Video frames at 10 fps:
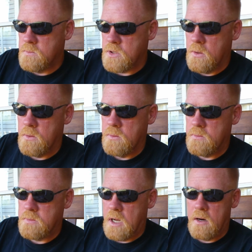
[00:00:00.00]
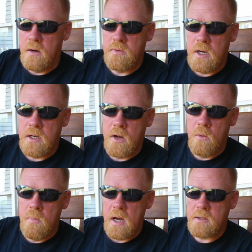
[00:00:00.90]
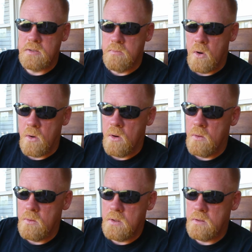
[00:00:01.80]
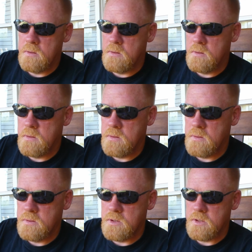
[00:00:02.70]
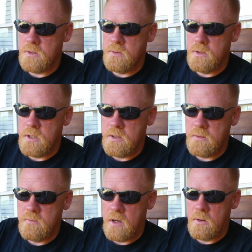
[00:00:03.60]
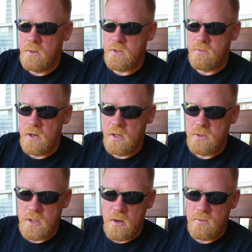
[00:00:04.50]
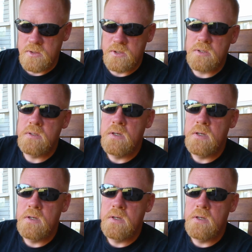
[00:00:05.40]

So now I've got to go back tomorrow to the Veterans Affairs office